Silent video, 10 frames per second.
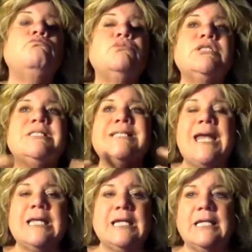
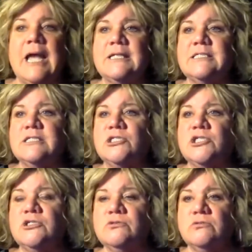stay connected
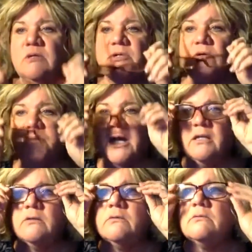to, let me go
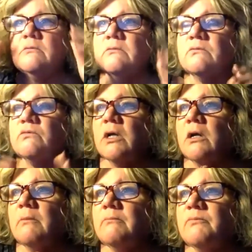back and
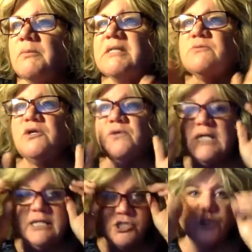the best way to
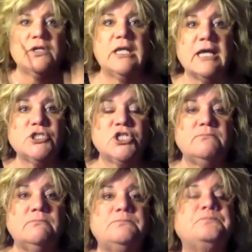enhance your connection.